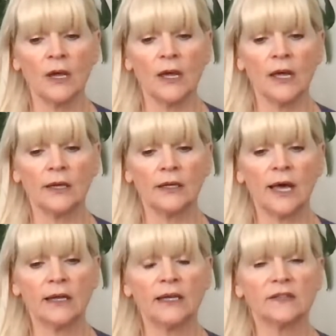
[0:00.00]
And
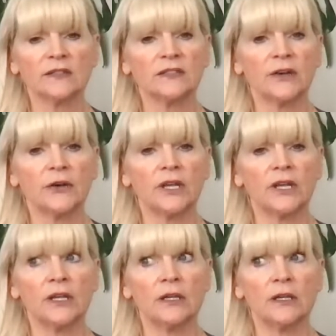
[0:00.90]
not
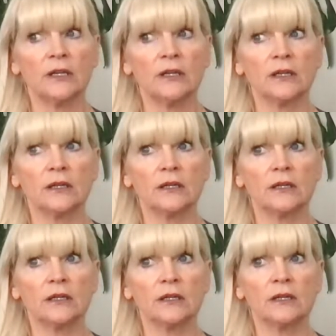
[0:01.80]
necessarily
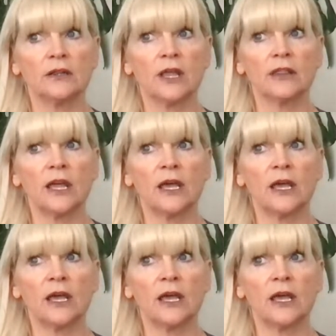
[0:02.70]
that they